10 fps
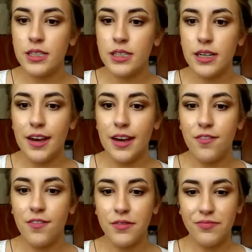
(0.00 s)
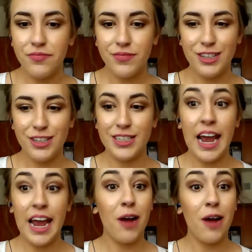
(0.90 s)
If you say,
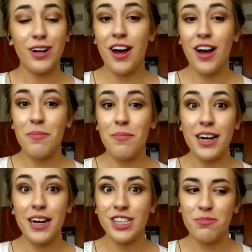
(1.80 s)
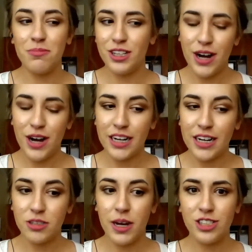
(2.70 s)
I work a lot in MailChimp, do you know how to use
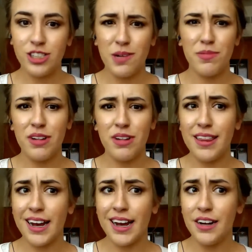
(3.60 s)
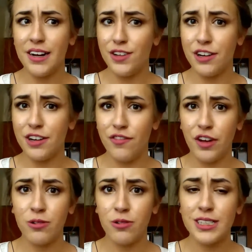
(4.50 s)
MailChimp? And they kind of look
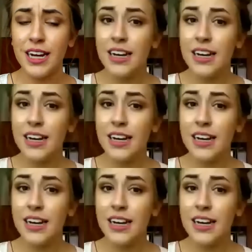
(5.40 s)
confused.